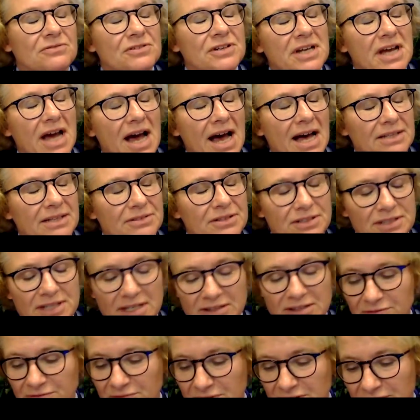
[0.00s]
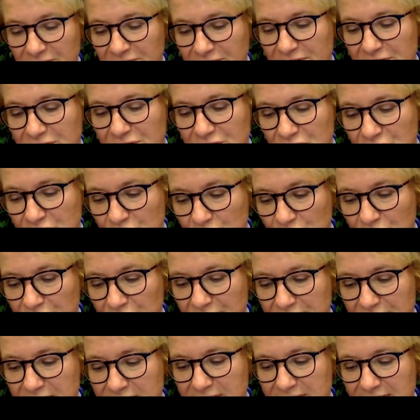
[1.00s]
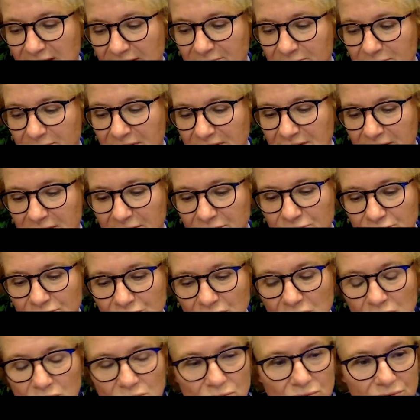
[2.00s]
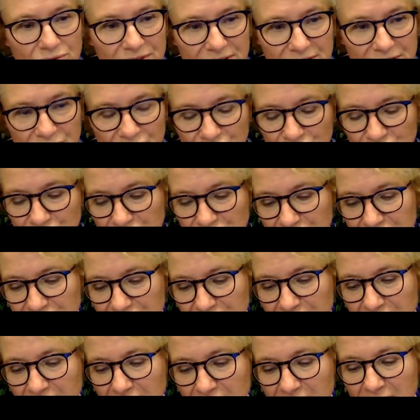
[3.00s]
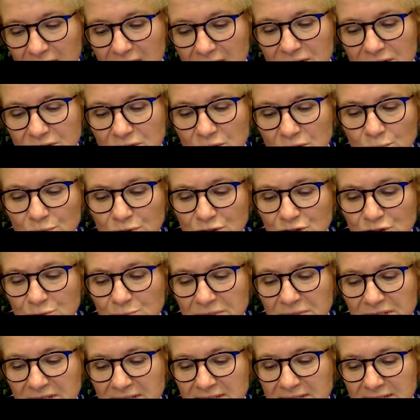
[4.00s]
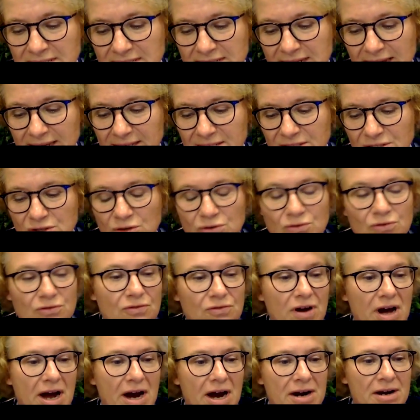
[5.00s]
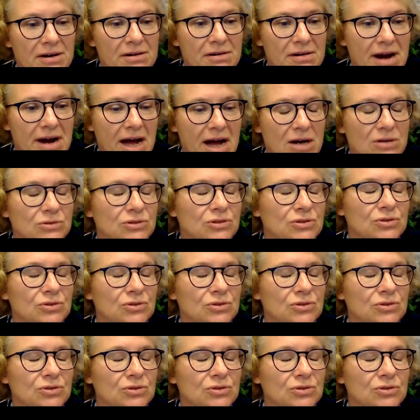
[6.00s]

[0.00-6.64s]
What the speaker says: 350 students have been enrolled each year, so which means that so far around